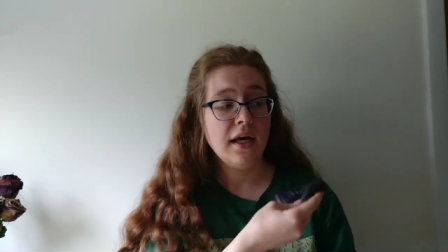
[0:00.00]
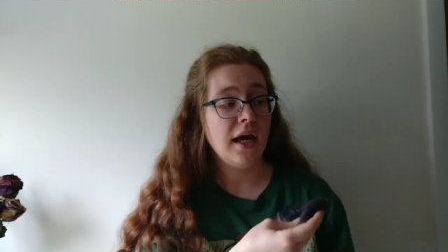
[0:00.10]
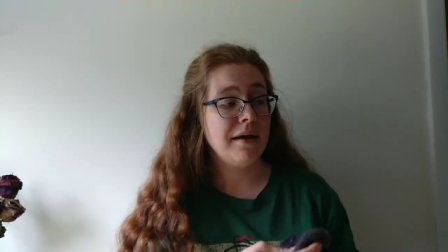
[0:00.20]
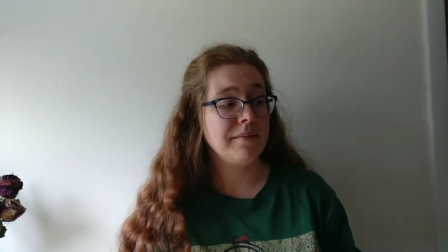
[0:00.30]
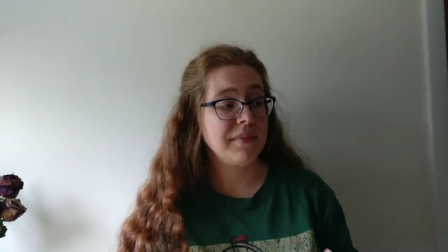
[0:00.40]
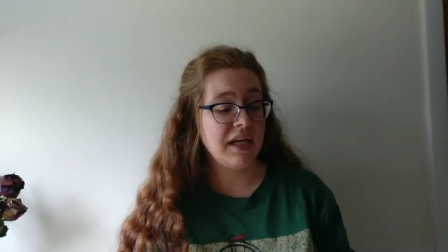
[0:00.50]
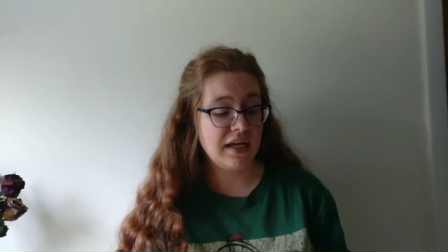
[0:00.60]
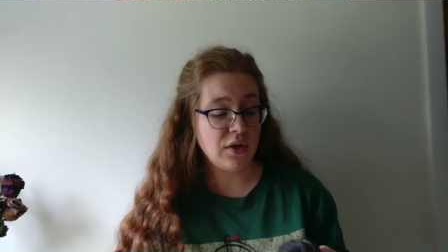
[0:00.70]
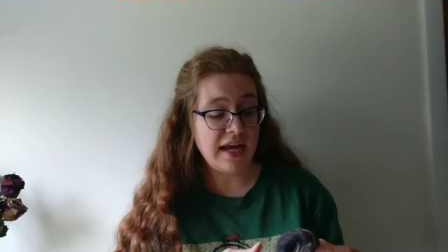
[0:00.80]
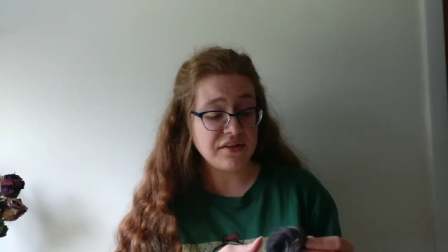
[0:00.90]

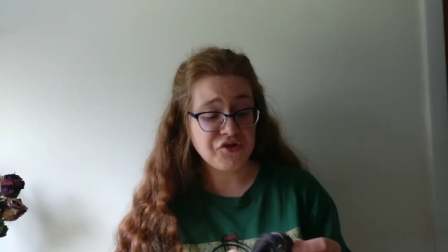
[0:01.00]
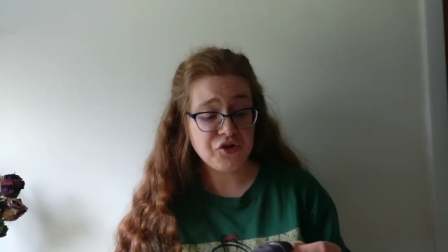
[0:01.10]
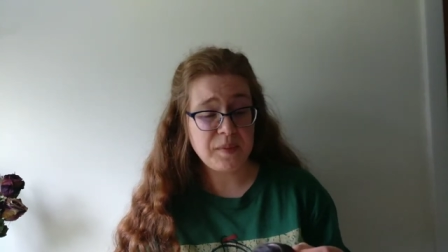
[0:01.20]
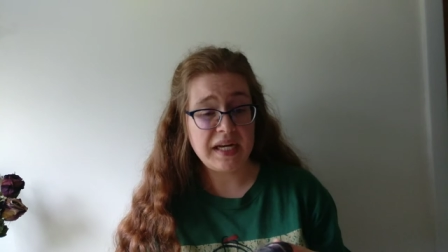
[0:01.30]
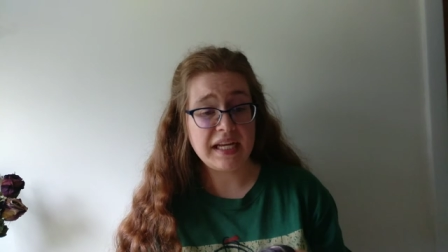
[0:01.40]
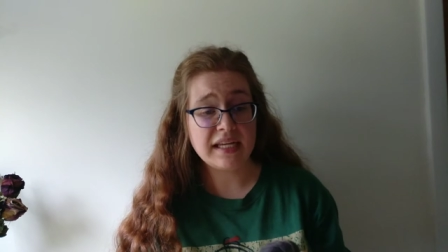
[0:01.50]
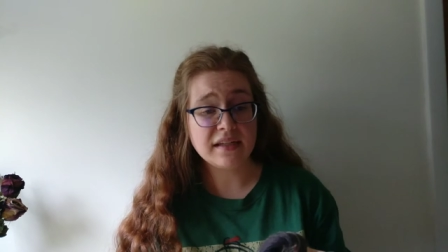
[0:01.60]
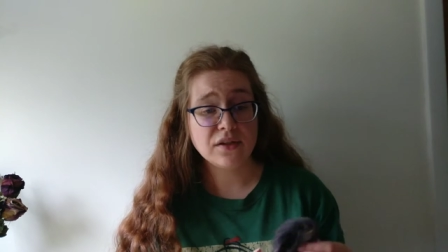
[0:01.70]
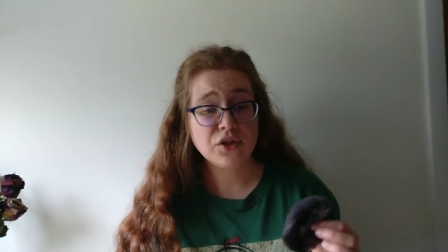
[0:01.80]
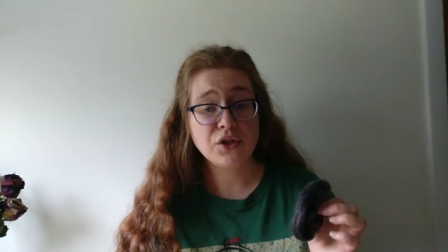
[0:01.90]
And as you're spinning it,
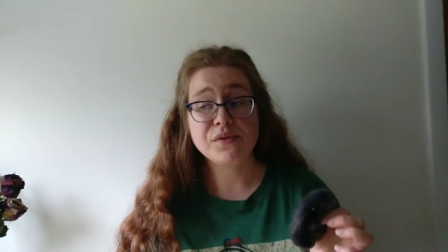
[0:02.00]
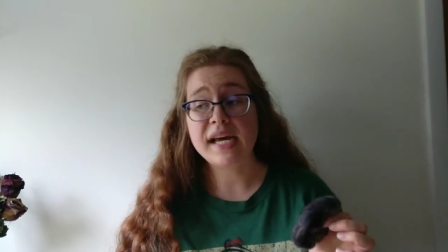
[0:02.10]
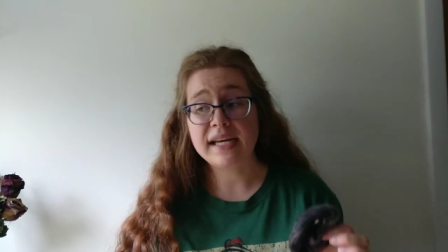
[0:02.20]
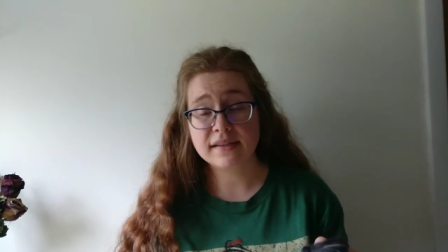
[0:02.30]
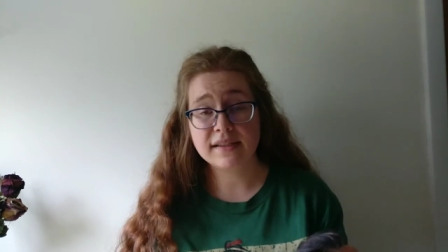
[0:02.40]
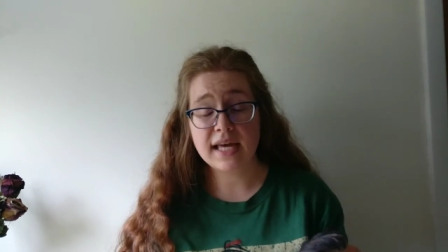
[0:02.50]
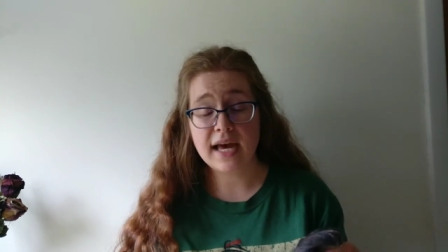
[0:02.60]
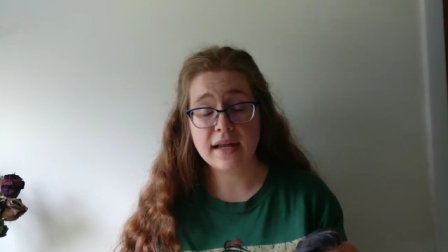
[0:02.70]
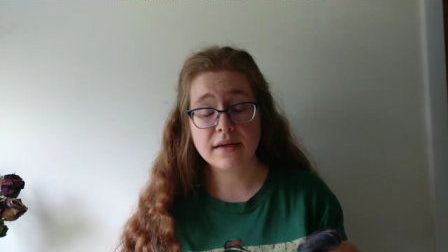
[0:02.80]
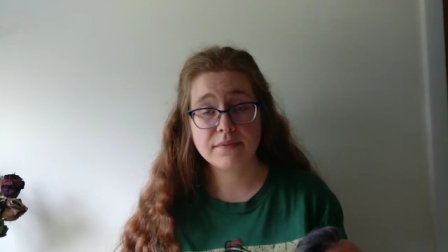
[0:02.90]
to test
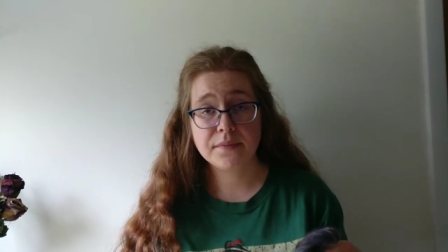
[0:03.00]
that.